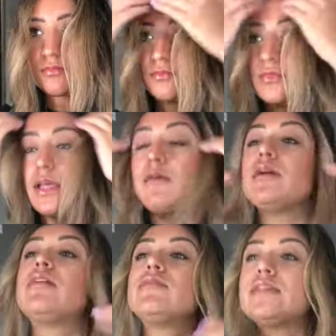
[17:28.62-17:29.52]
Now you
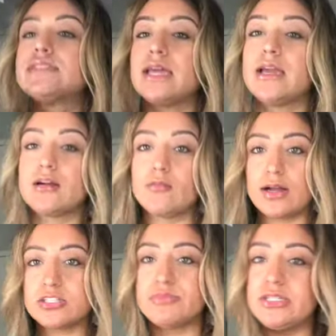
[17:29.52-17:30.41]
don't have to sit here and
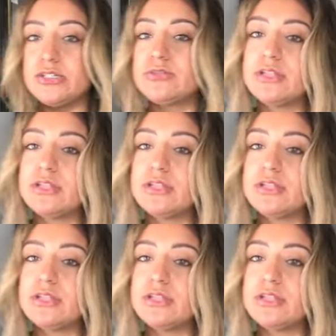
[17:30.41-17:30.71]
watch me do